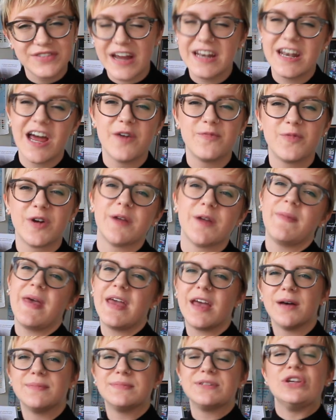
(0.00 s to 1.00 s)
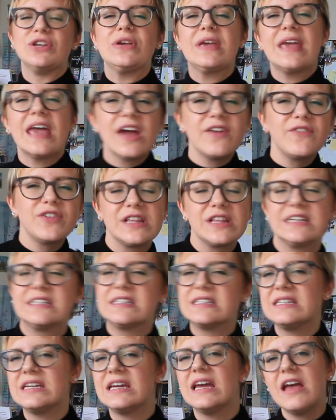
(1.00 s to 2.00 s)
Right now I'm wearing makeup so you can't really
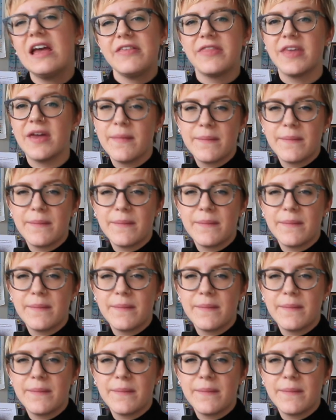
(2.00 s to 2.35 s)
see the